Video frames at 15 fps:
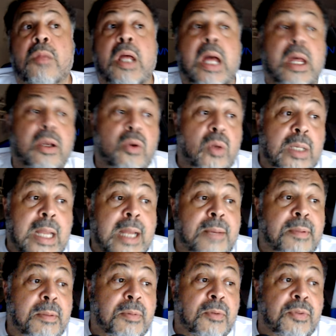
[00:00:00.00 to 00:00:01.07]
I know a lot of
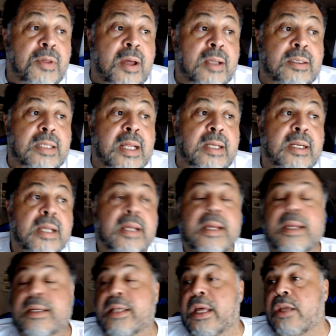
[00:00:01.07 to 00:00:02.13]
people thought that
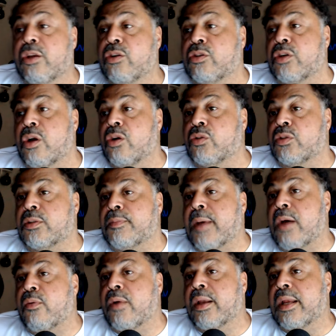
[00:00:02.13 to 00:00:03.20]
Daniel Jones was
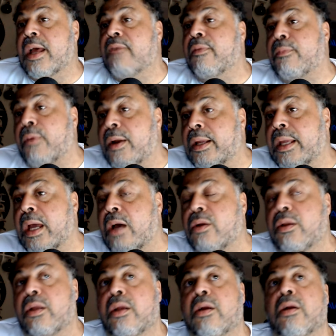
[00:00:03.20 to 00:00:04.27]
about ready to have a
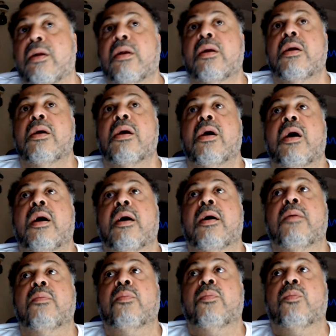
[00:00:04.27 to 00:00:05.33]
breakout year
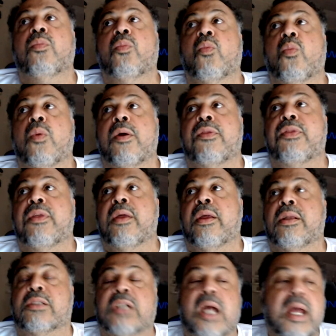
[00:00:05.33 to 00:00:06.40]
um, with the
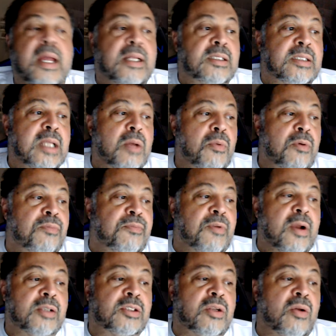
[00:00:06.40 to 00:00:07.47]
Giants, that were
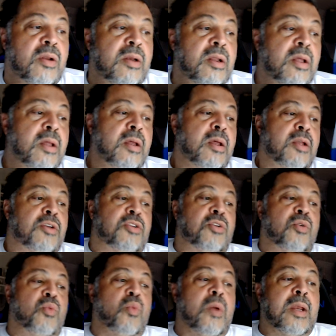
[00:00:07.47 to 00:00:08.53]
fresh on
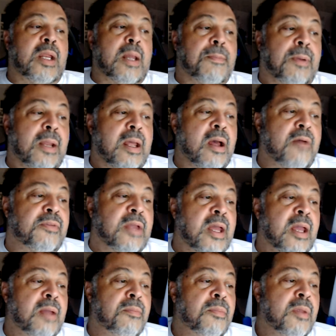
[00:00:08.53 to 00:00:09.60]
to winning a playoff
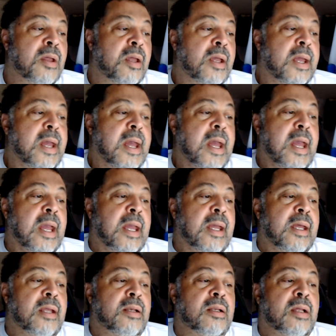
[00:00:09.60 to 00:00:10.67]
game,
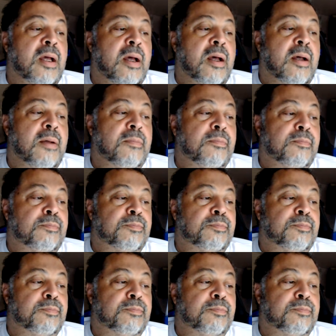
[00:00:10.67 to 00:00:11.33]
and um,